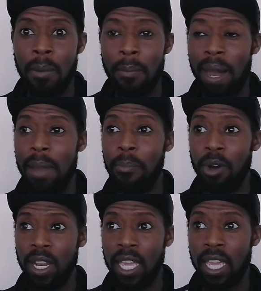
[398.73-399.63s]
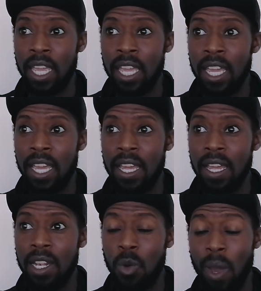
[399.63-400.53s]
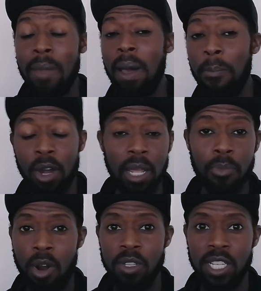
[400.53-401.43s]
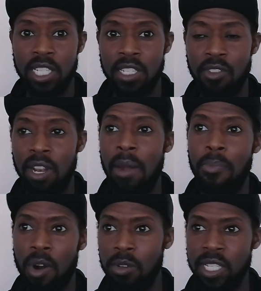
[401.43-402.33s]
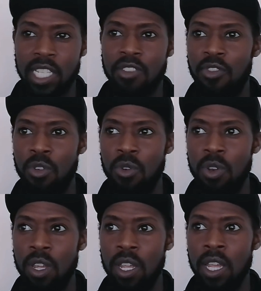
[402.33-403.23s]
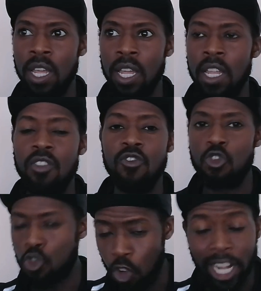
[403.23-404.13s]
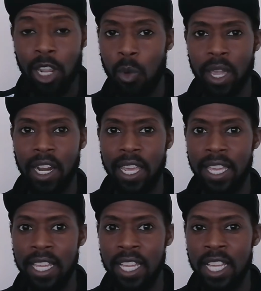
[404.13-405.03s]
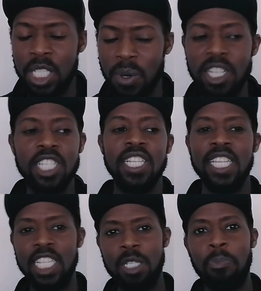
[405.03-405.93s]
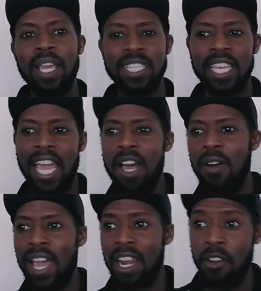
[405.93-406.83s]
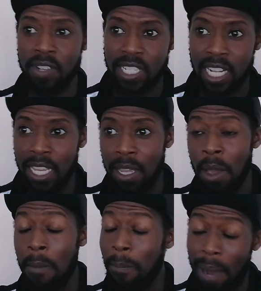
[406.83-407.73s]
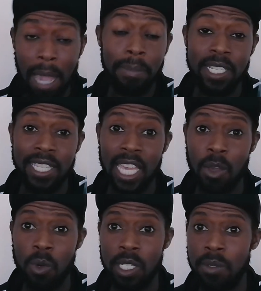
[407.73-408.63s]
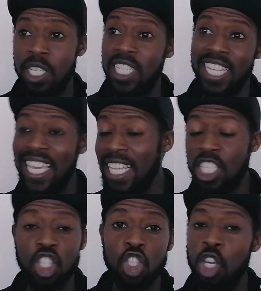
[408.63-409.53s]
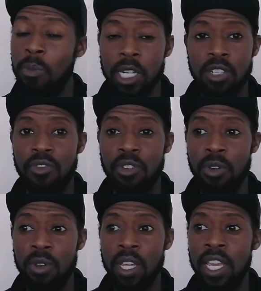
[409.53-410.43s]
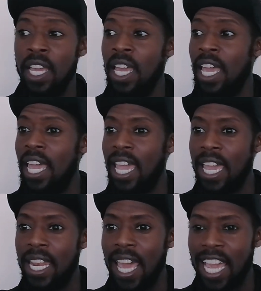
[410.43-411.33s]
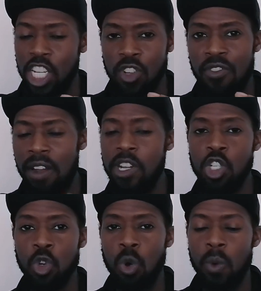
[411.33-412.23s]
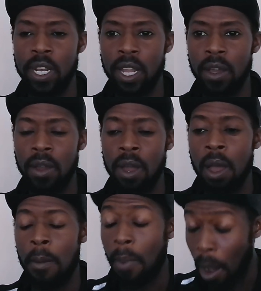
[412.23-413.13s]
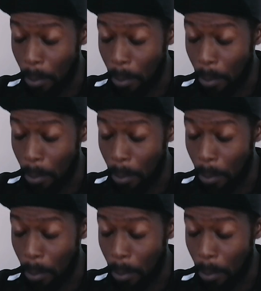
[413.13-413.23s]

my body, the way my body processes food, I process food really quickly. So I just need to space it out. And obviously, my mistake was just eating too much food in a very short window. But